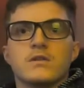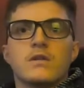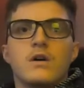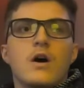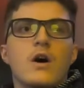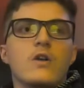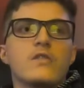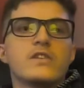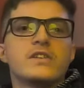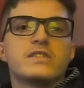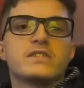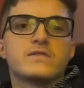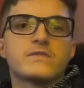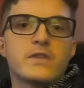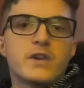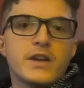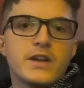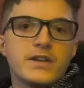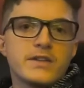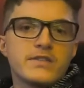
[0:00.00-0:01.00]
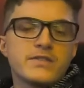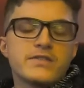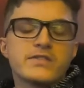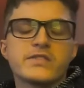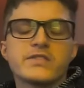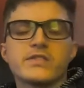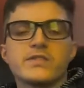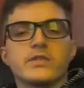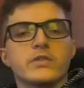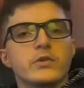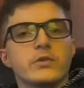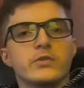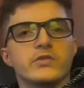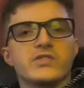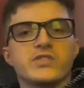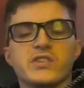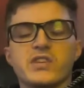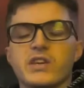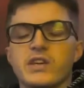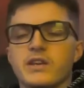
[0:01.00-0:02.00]
all these friends who
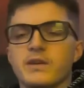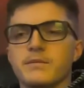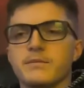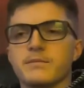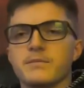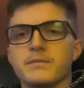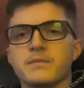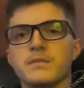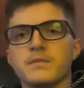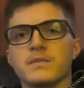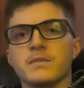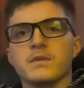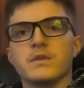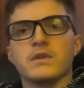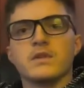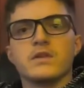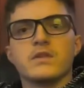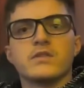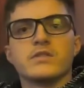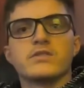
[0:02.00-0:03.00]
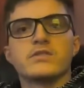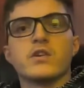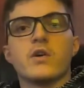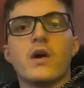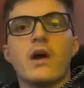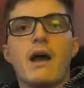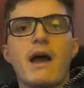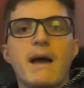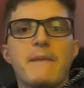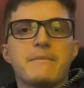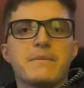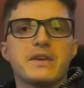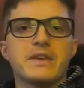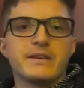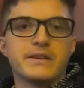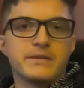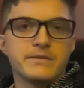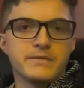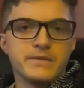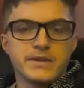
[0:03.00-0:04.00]
seem so
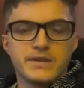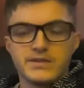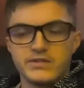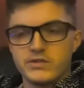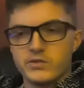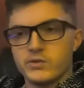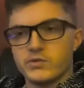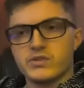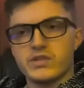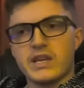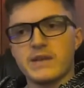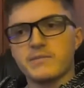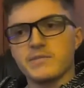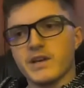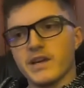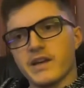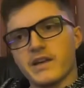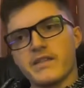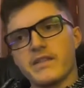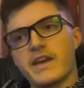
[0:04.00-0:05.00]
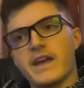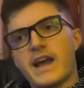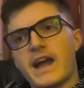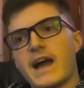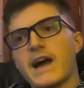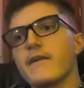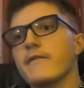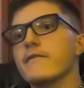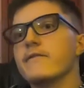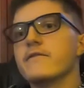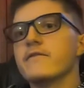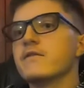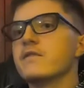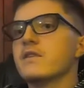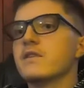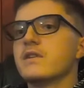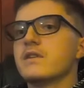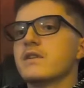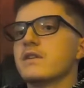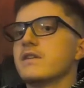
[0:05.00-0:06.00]
happy, who seem like they have
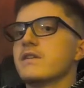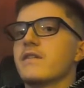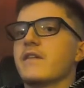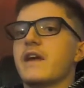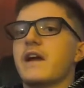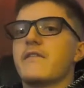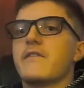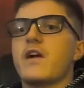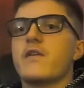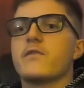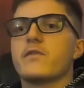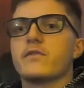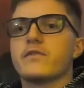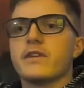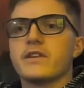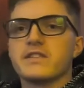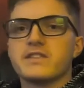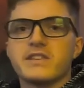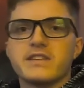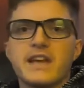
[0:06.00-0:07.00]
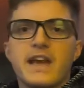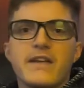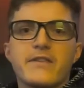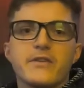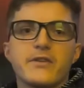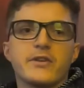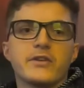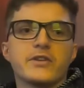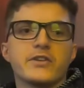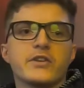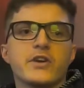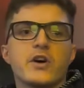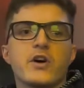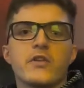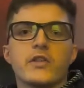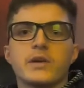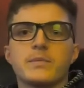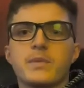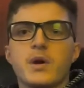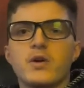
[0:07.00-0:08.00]
everything together,
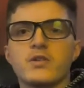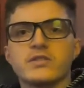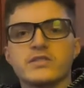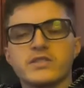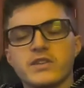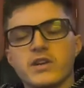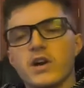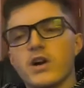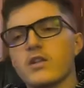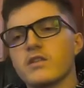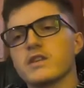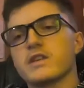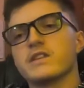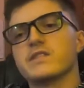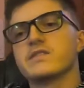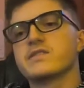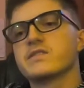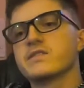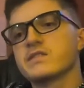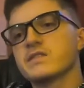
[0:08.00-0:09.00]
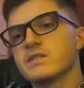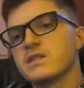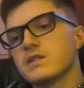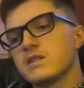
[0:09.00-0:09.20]
they're posting all these